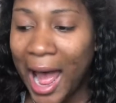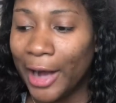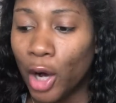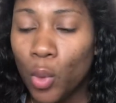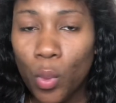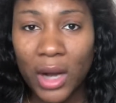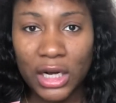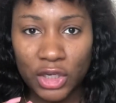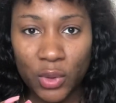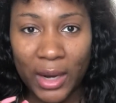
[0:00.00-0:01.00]
I don't want
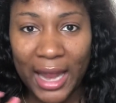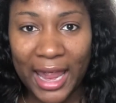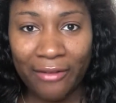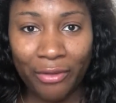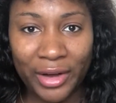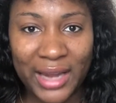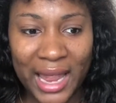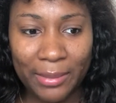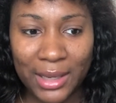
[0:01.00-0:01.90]
to do it every day,